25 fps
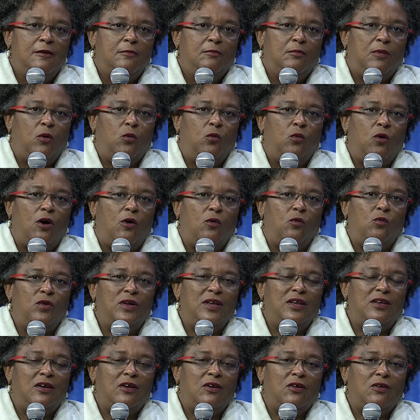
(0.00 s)
But what
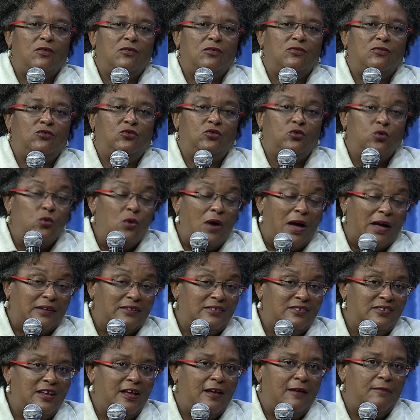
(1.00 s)
we do
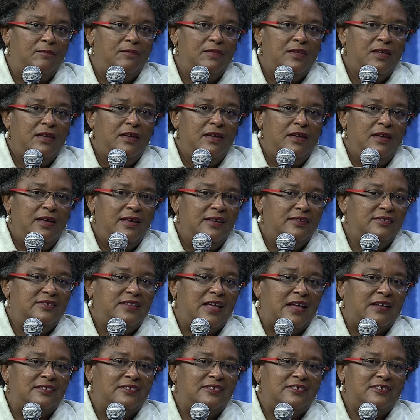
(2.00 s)
accept is
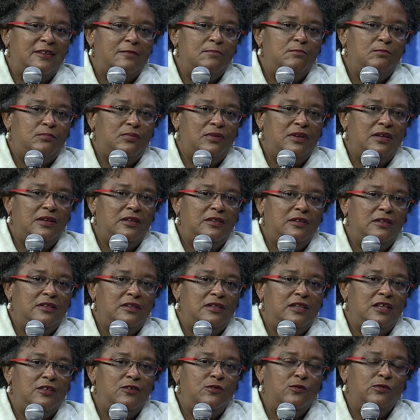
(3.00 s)
that simply
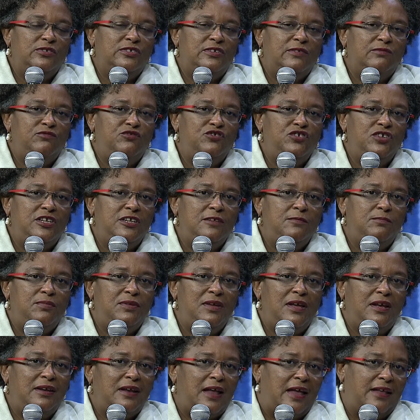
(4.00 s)
the use of
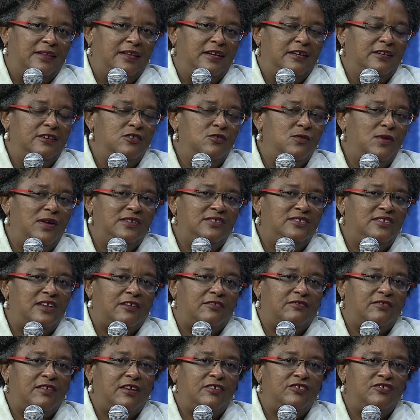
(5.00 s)
GDP, and I think the UN
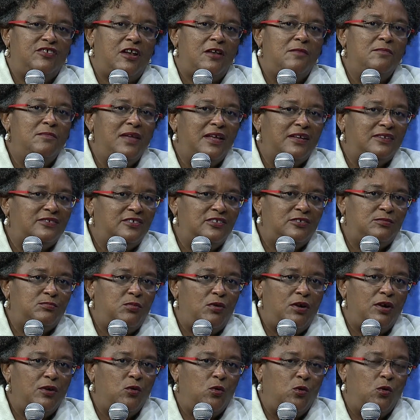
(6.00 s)
Secretary General makes this
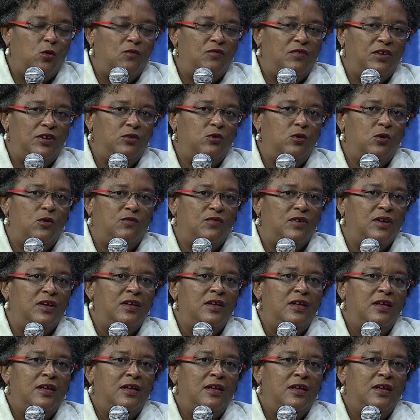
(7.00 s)
point over and over.